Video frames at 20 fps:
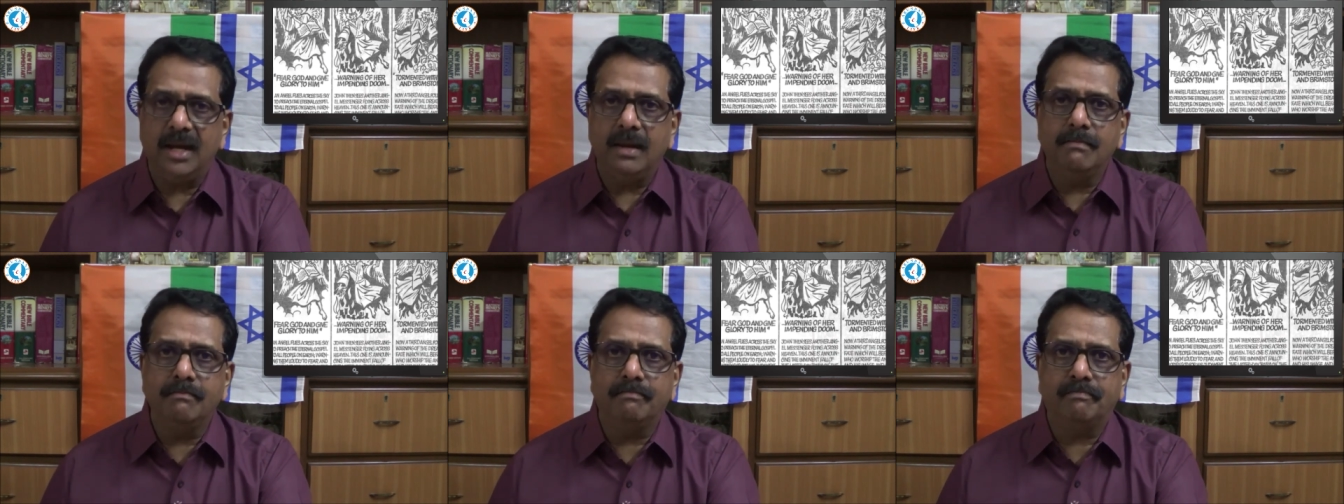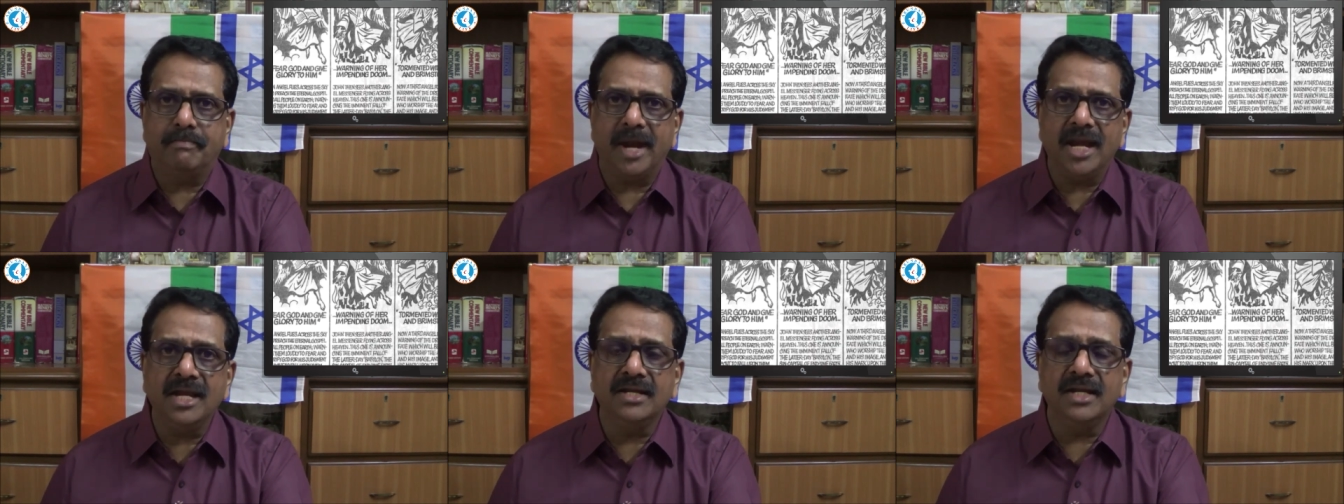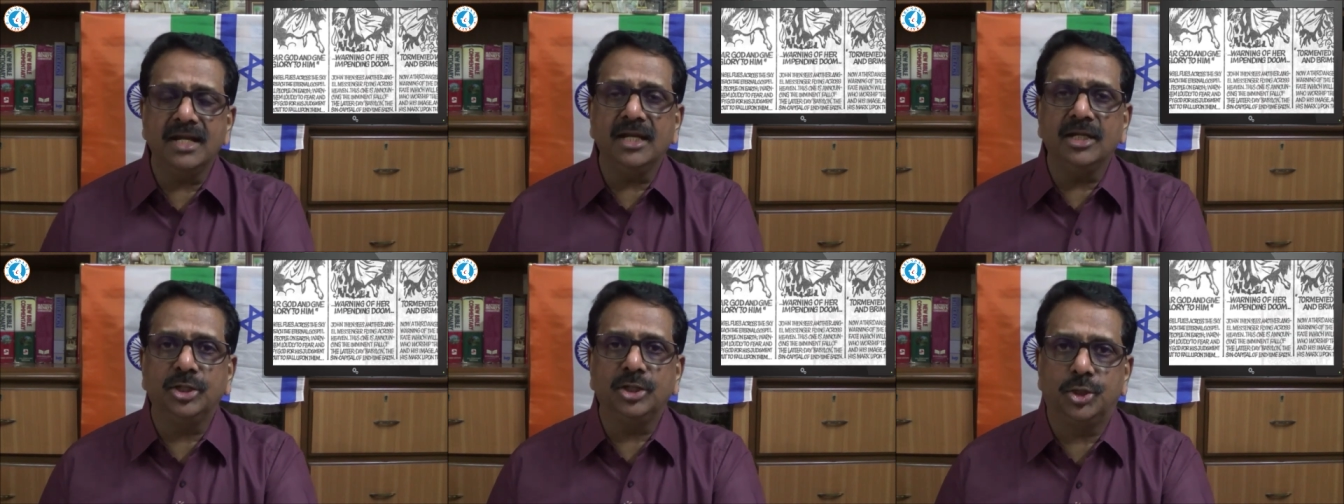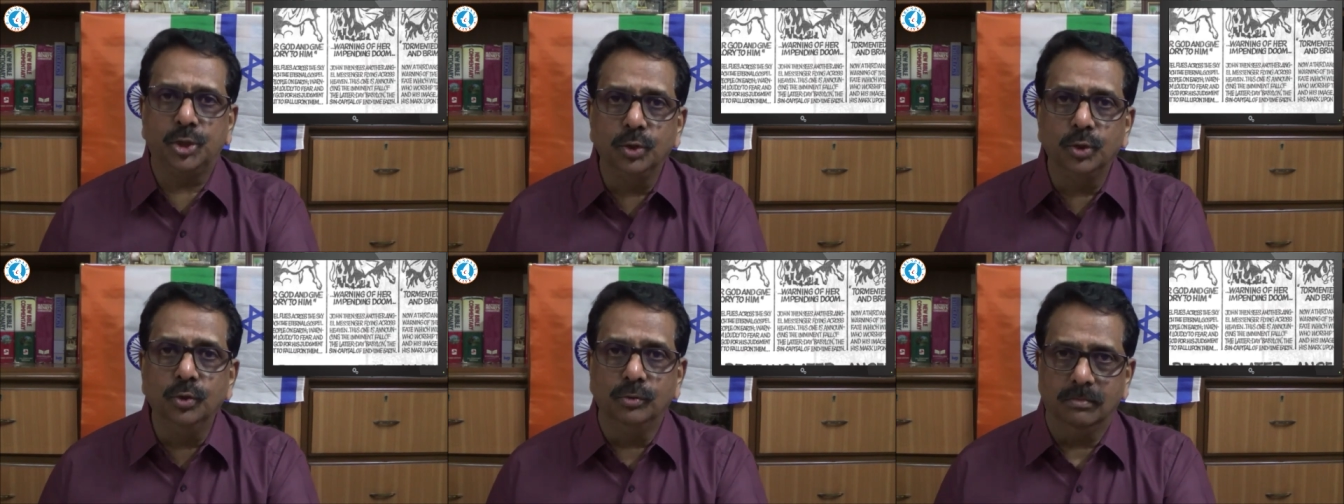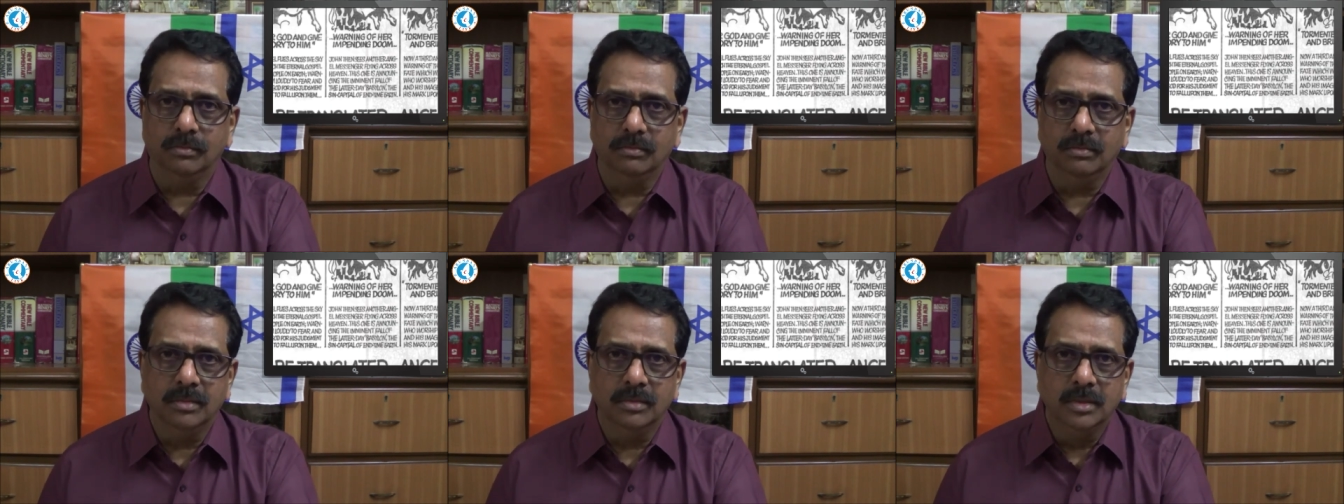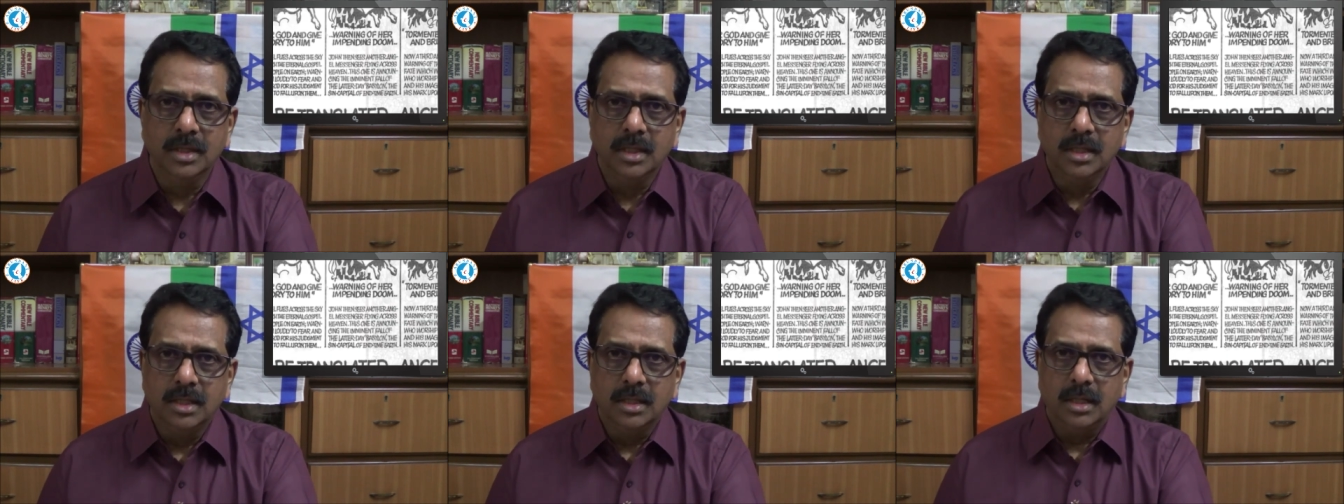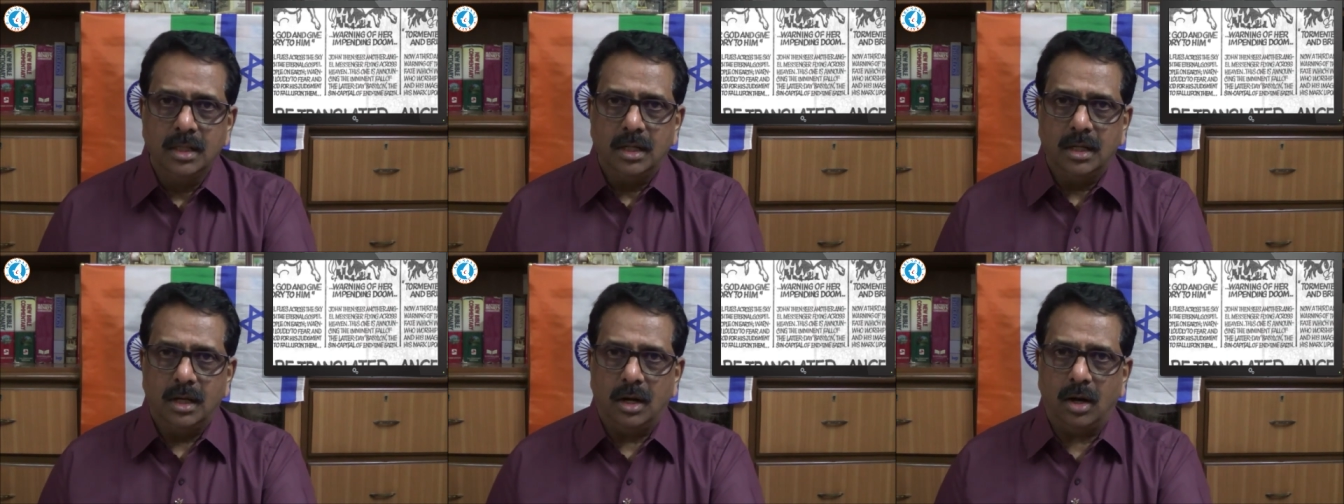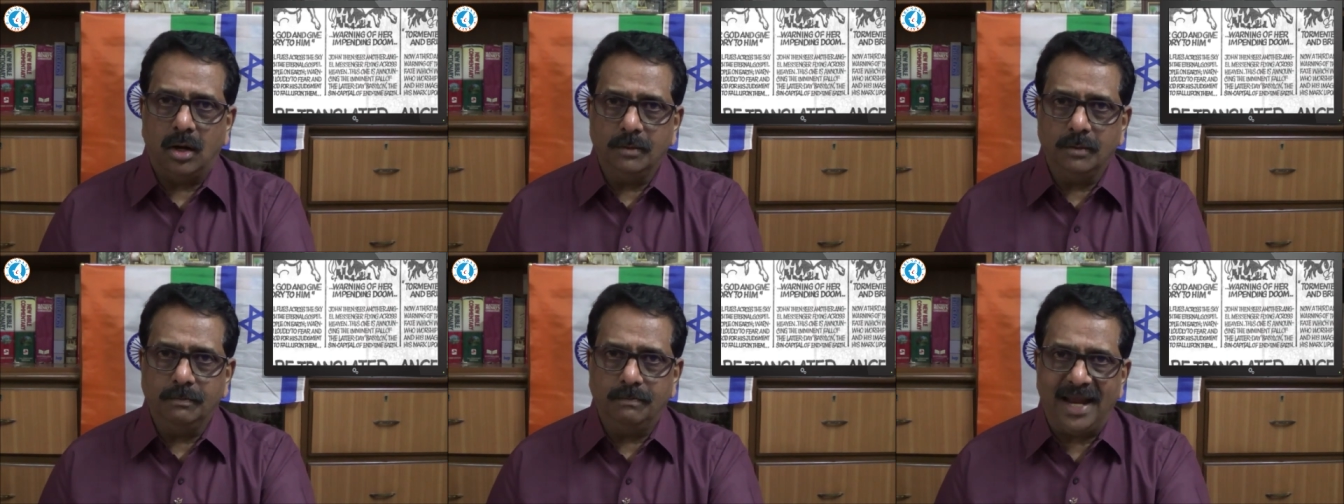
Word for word: impending doom on